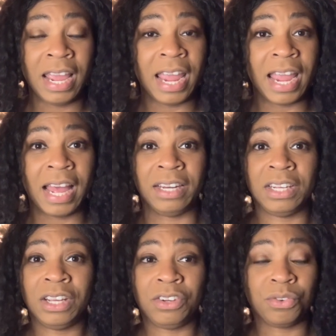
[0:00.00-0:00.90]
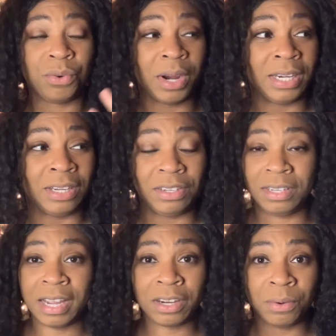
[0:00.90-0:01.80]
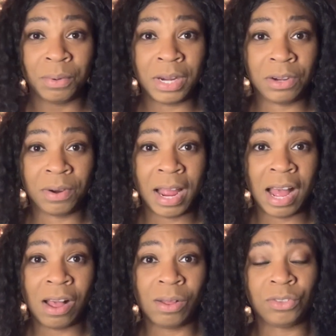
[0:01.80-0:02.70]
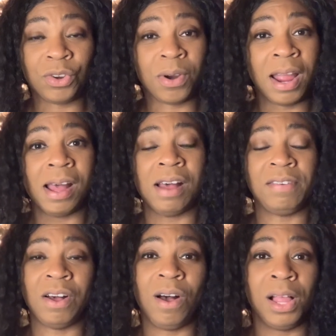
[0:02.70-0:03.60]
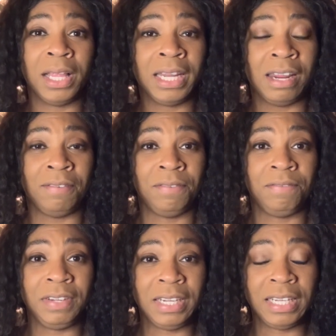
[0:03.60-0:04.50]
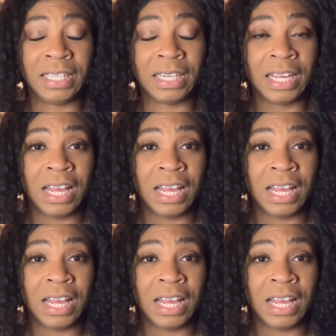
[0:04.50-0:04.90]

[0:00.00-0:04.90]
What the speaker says: and you're trying to decorate your house or have a holiday feast